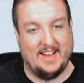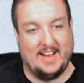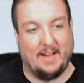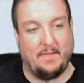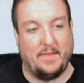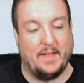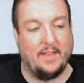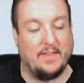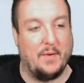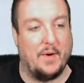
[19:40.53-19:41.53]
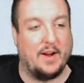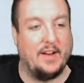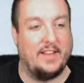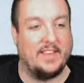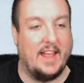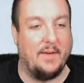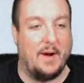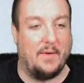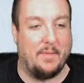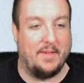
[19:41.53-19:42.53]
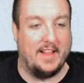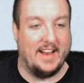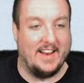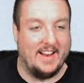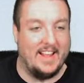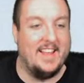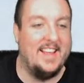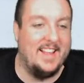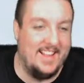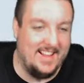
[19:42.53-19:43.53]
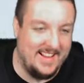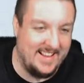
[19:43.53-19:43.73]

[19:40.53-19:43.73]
I am feeling he's going to work on this game while we're playing it.